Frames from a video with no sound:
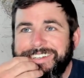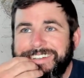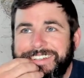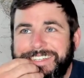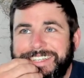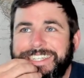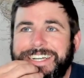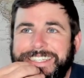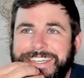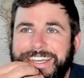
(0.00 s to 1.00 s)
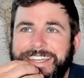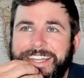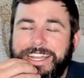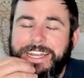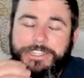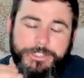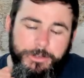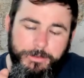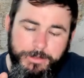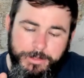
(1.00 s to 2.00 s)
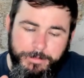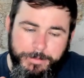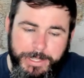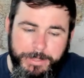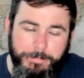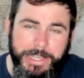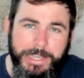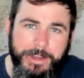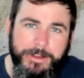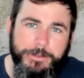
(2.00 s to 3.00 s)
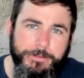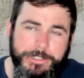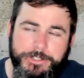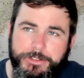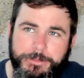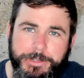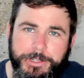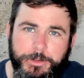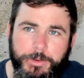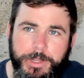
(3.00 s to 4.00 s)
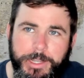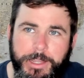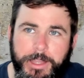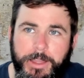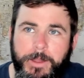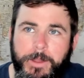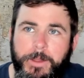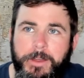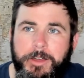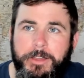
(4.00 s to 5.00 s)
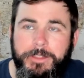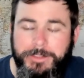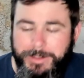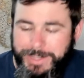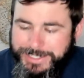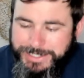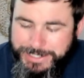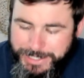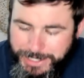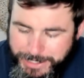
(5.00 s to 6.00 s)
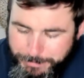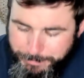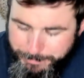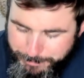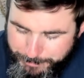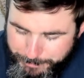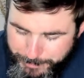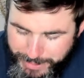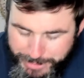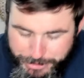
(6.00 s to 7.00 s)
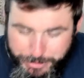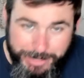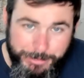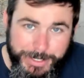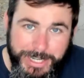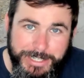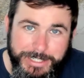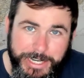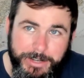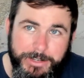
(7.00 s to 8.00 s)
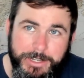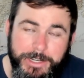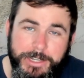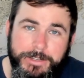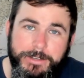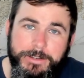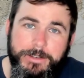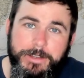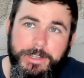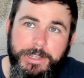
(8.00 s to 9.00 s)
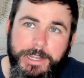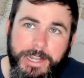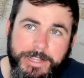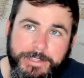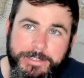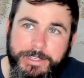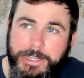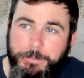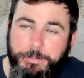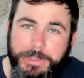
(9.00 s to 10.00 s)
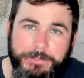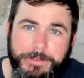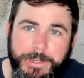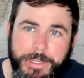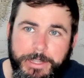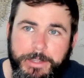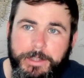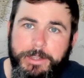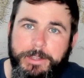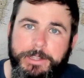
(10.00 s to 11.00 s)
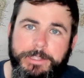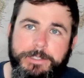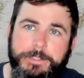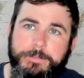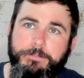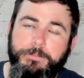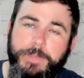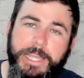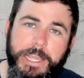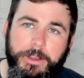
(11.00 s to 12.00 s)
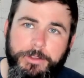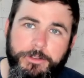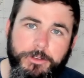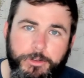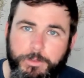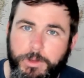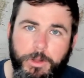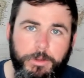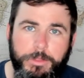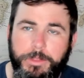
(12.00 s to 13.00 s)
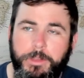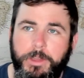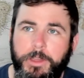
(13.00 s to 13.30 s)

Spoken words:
you got the end. So the main character was extremely annoying. The last 10. So after he got his haircut and had this like epiphany, this character growth,